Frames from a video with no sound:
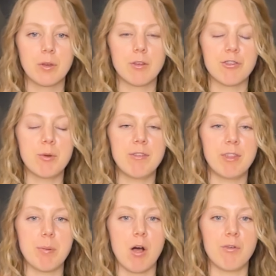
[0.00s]
Squeezing the
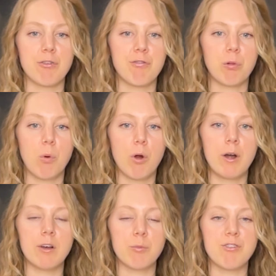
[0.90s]
pelvic
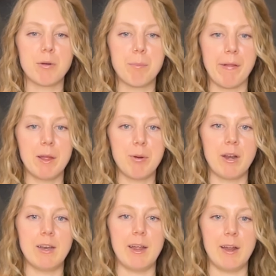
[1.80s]
floor, squeeze your belly
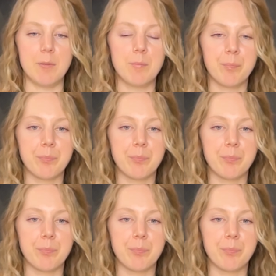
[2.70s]
button in.